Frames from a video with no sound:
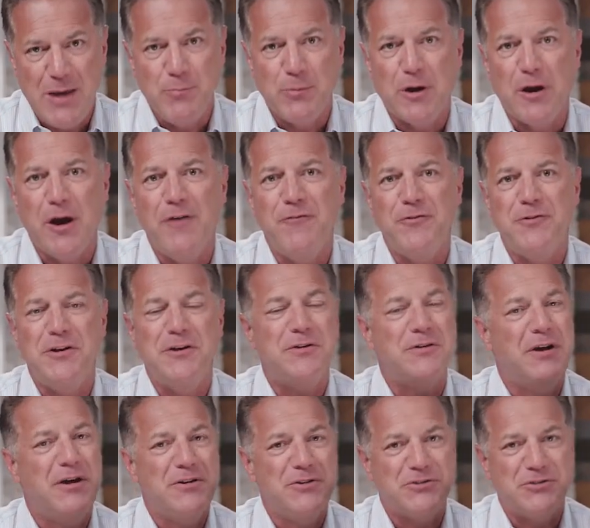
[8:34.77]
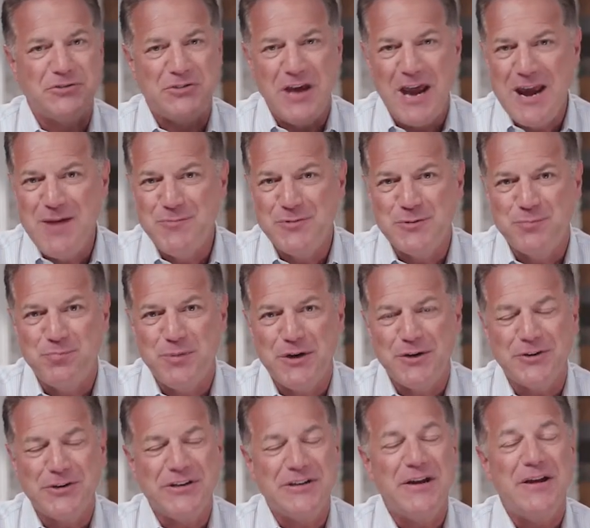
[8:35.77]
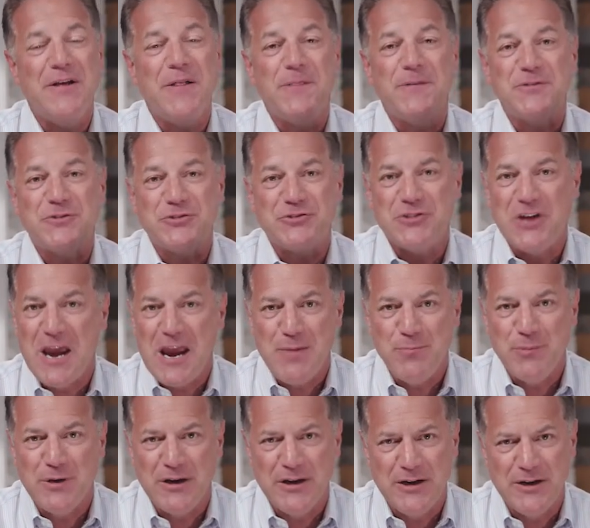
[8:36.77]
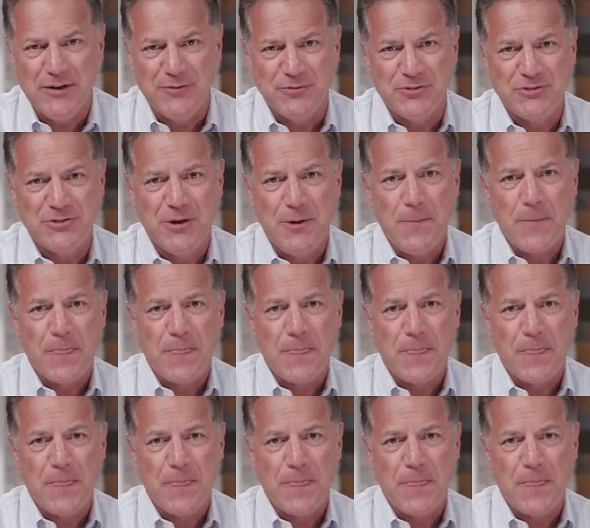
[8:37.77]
covenant, same Spirit, same gifts.